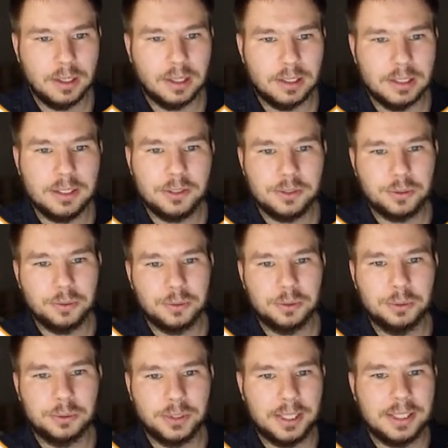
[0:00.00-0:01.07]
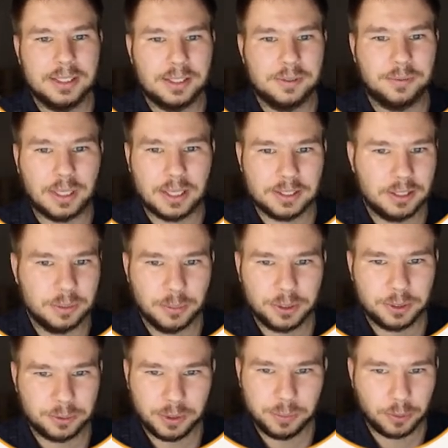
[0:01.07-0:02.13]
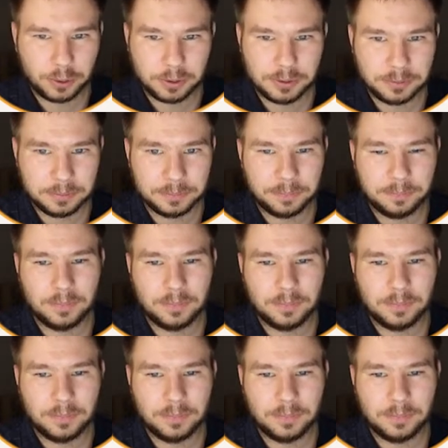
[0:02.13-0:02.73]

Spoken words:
lead to negative customers report